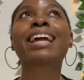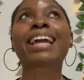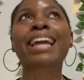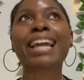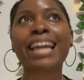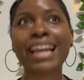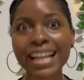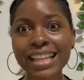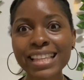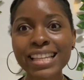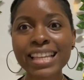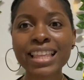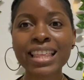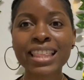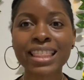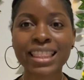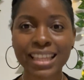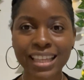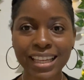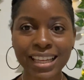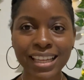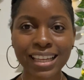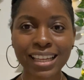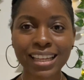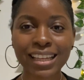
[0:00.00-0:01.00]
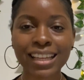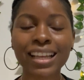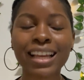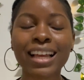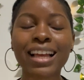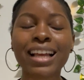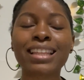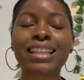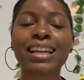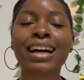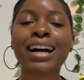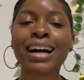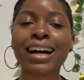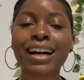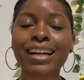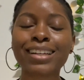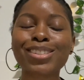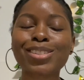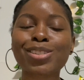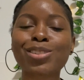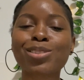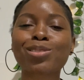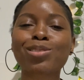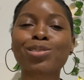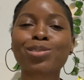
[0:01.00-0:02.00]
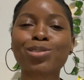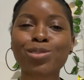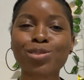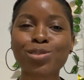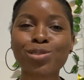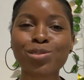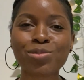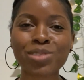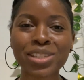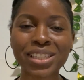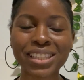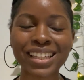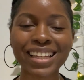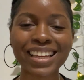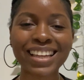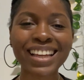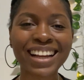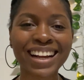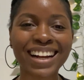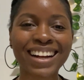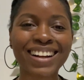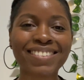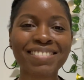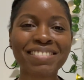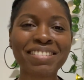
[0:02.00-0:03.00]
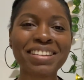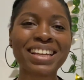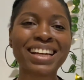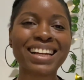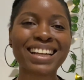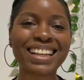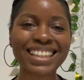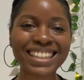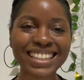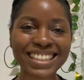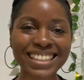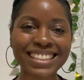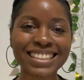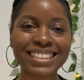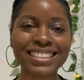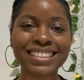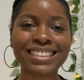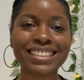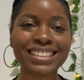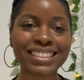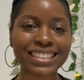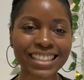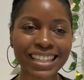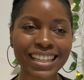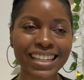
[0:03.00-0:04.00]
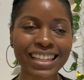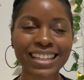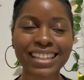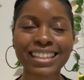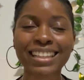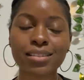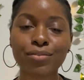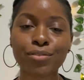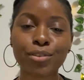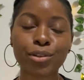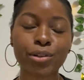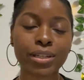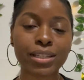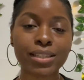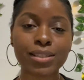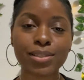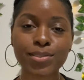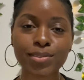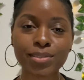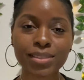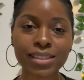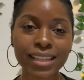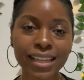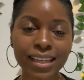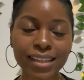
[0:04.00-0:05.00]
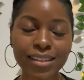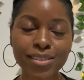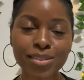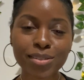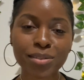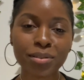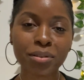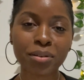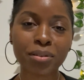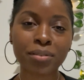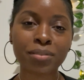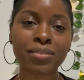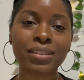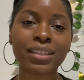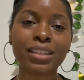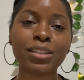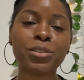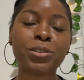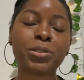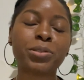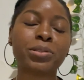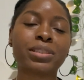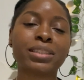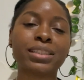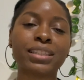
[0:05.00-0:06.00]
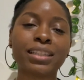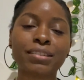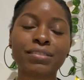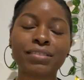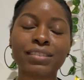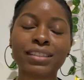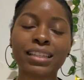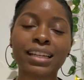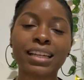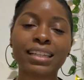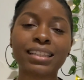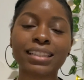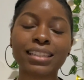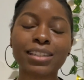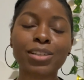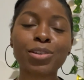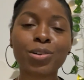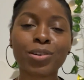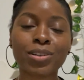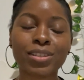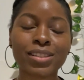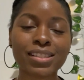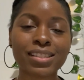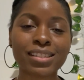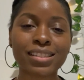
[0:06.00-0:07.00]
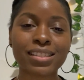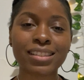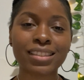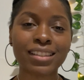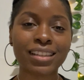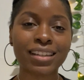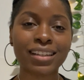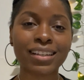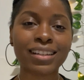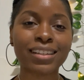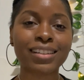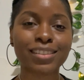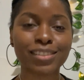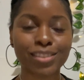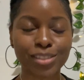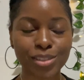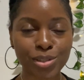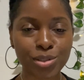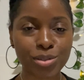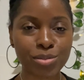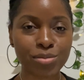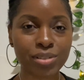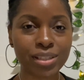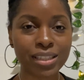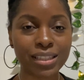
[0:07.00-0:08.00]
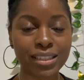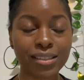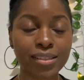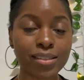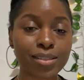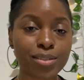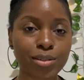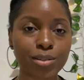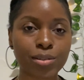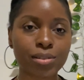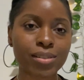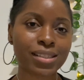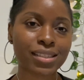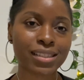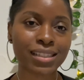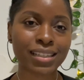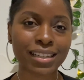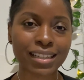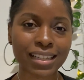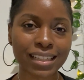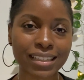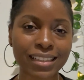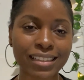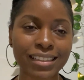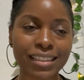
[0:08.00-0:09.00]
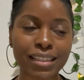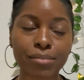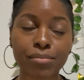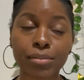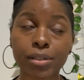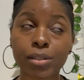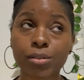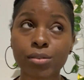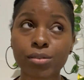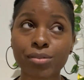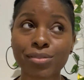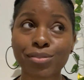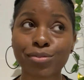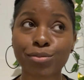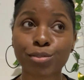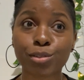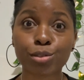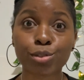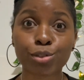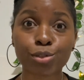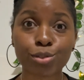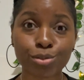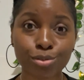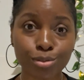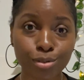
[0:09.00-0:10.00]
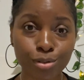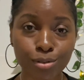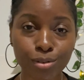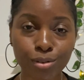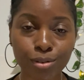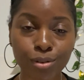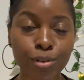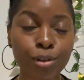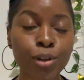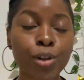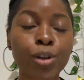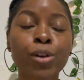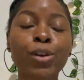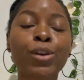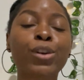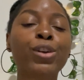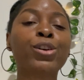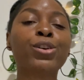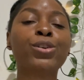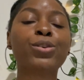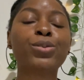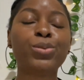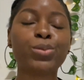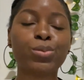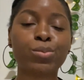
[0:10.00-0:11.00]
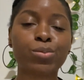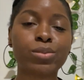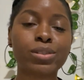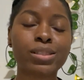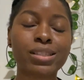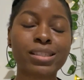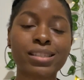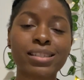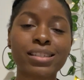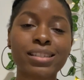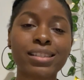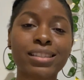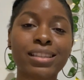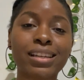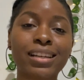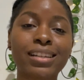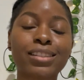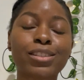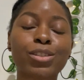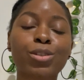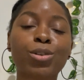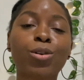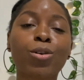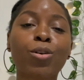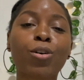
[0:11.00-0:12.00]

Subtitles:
Anything that has to do with a career in tech. If you're into tech stuff, then you should definitely consider doing this course in Canada, because for sure you would see that your